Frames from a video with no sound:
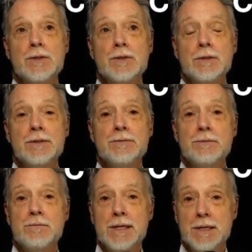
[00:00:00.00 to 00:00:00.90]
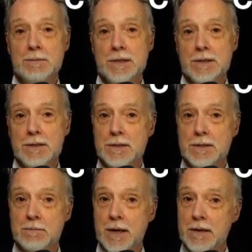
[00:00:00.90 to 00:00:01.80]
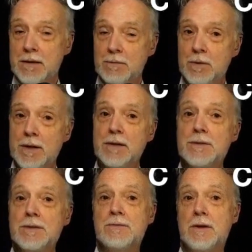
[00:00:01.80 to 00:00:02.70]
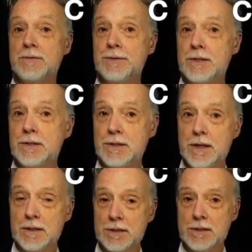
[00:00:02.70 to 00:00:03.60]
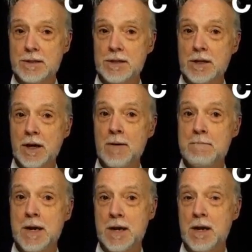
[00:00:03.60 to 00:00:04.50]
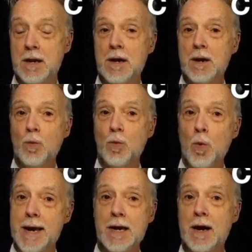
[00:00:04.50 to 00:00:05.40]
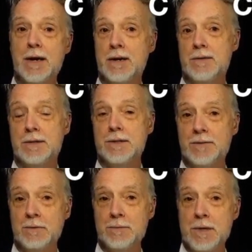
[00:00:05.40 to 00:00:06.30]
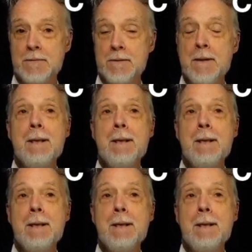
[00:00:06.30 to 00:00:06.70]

It's certainly for me because it's made the awareness of artificial intelligence coming way higher than it's ever been.